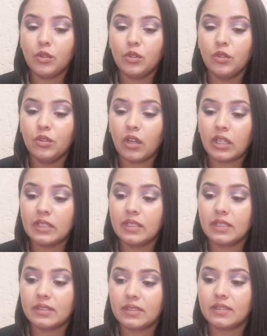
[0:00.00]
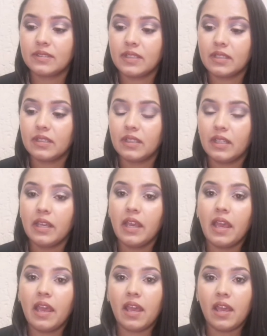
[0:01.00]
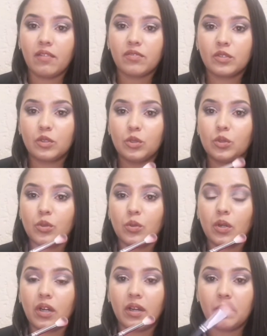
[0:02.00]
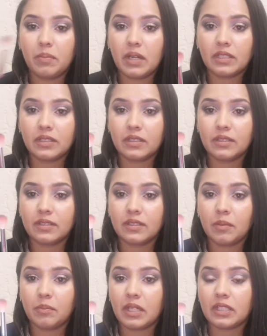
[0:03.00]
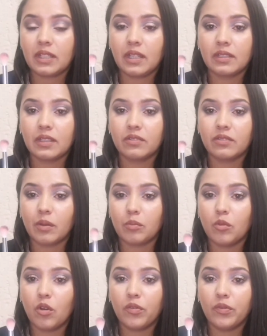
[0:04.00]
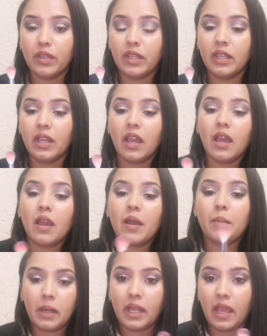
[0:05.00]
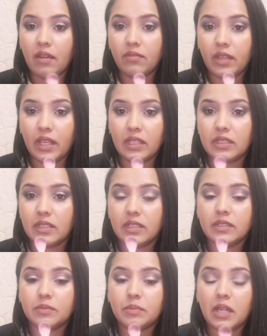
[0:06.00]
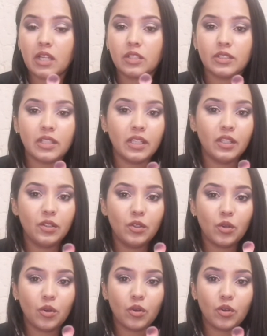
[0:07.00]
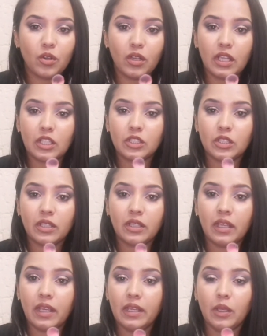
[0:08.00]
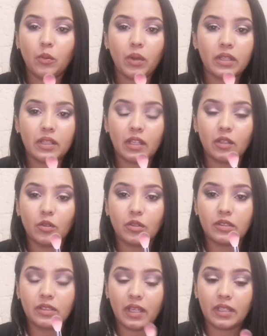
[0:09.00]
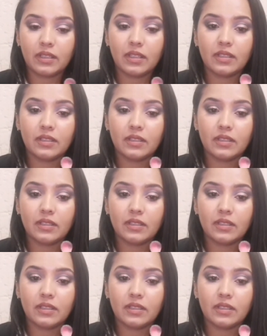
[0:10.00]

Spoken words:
You do not necessarily have to purchase a brush like this from Morphe, but have a crease brush in your collection, anyone that looks like